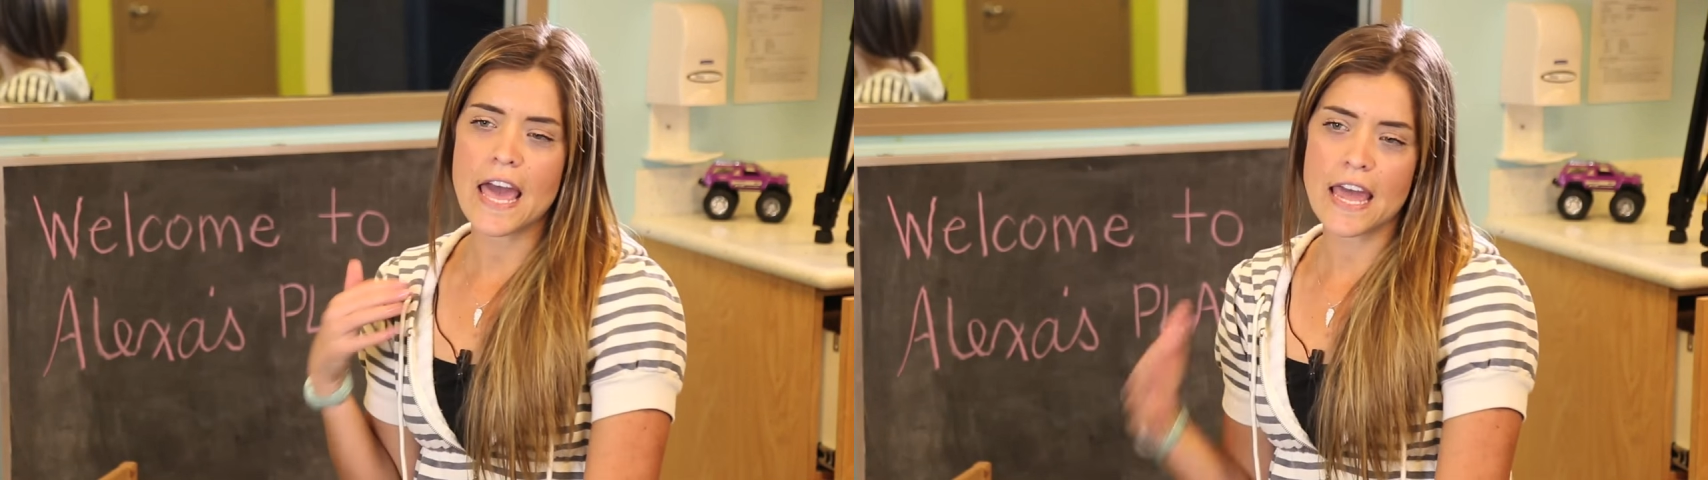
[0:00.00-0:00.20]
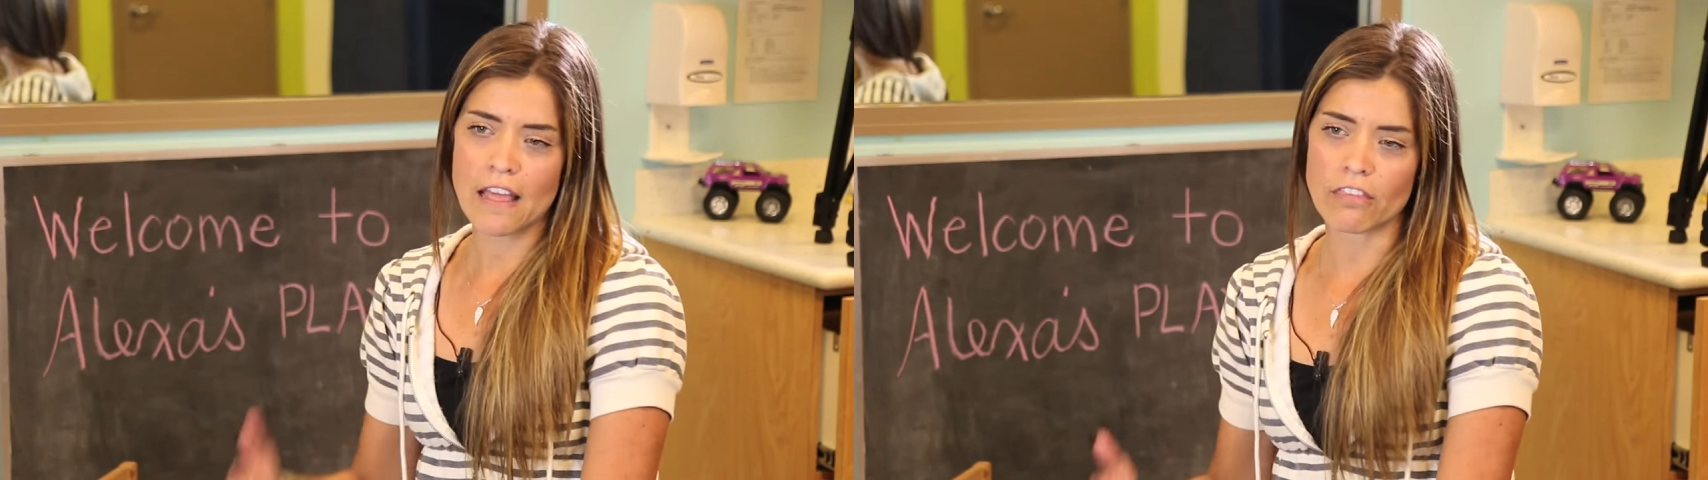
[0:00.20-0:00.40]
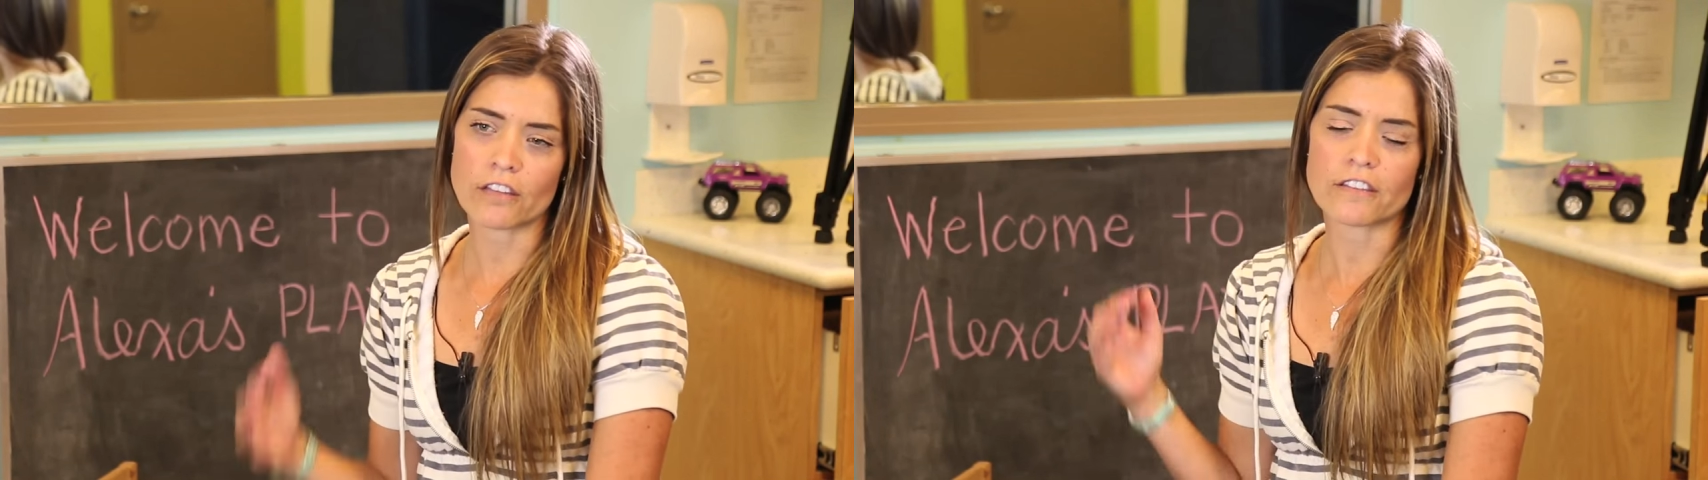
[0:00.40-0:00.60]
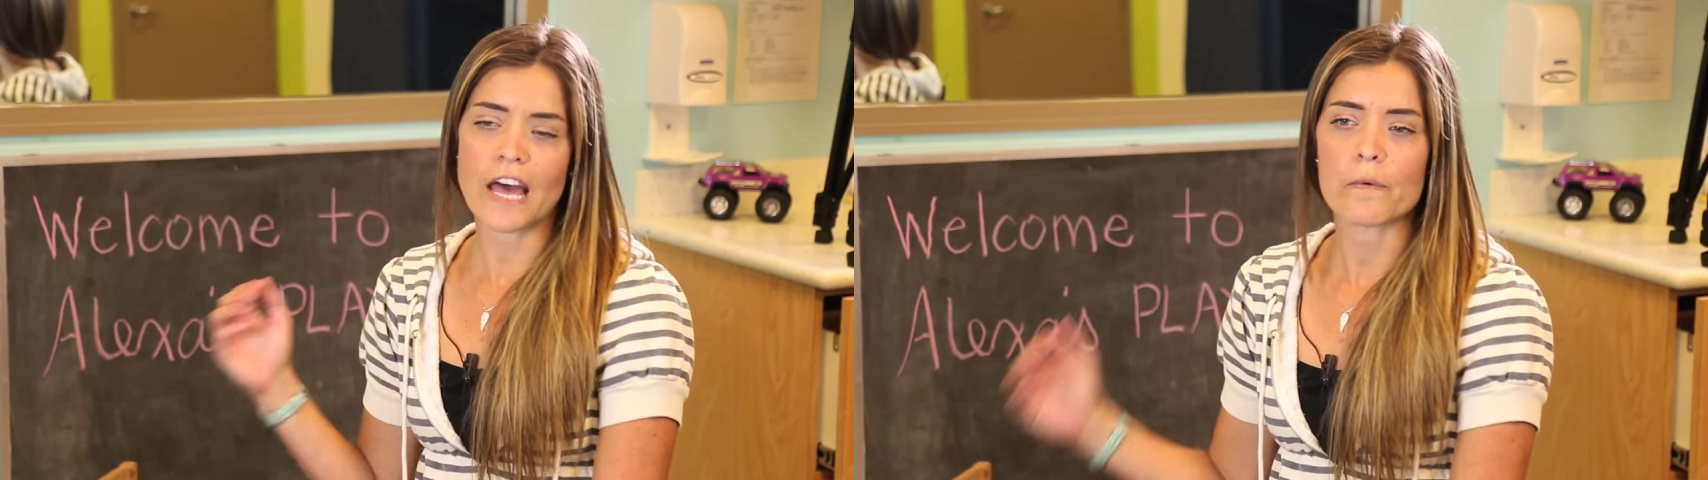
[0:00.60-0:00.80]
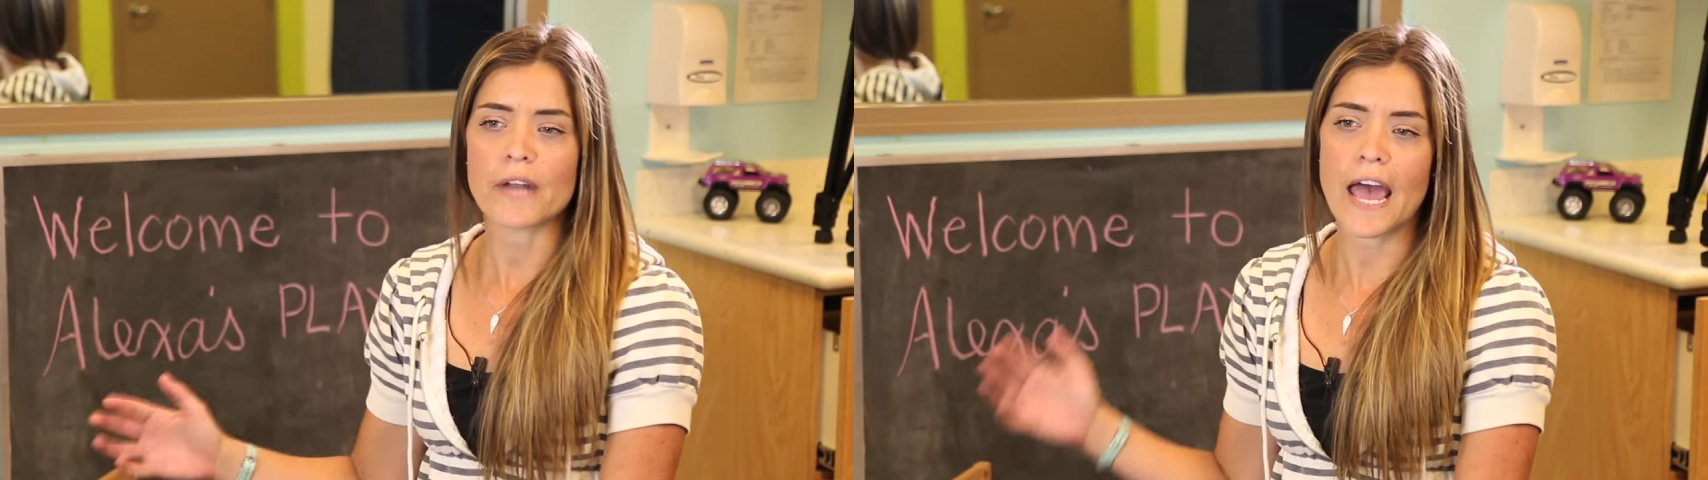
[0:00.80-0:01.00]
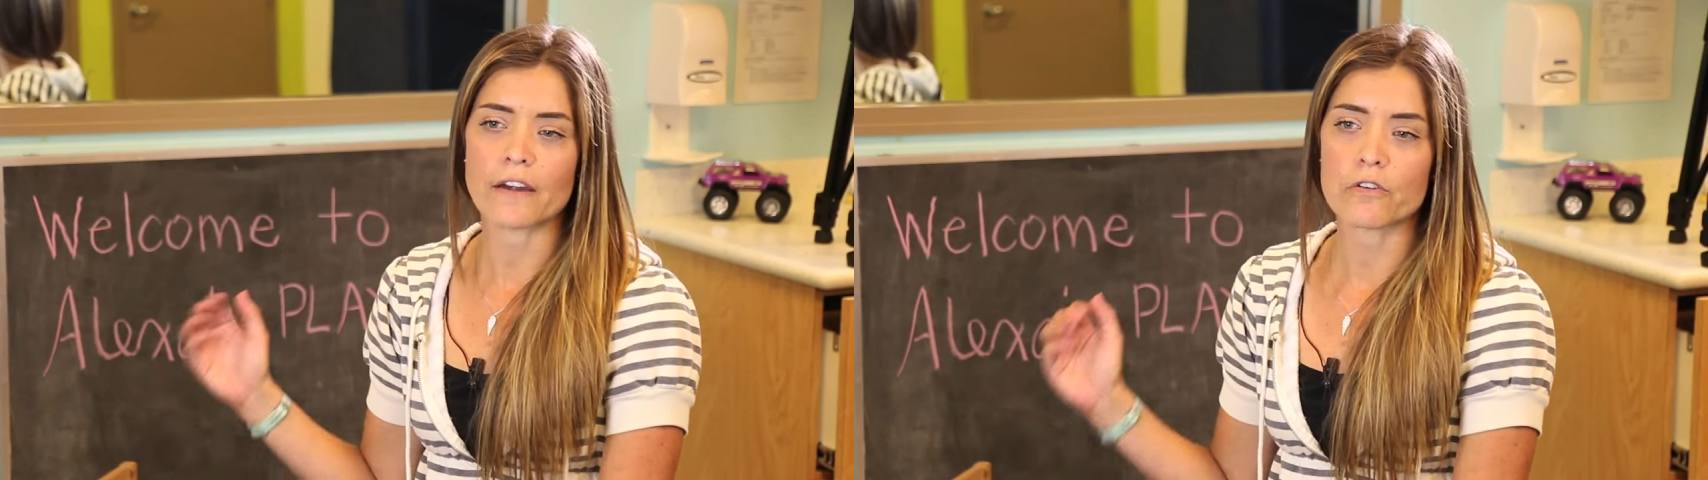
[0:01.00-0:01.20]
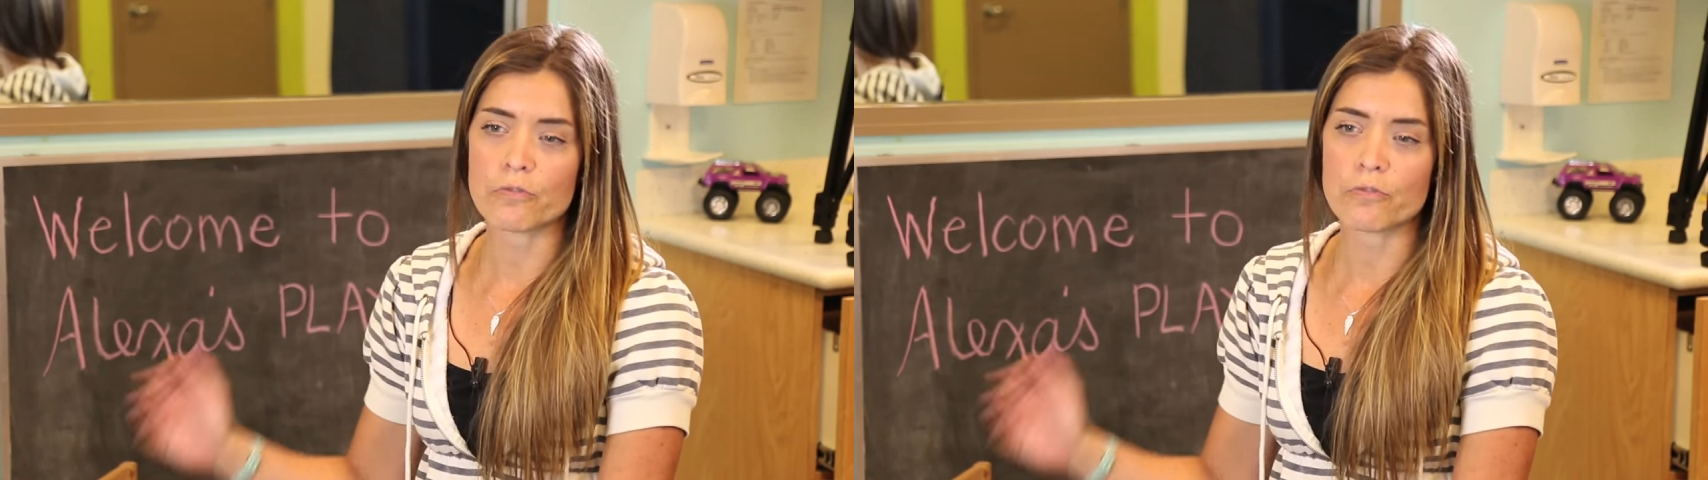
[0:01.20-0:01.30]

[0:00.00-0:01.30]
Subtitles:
And I thought that that would add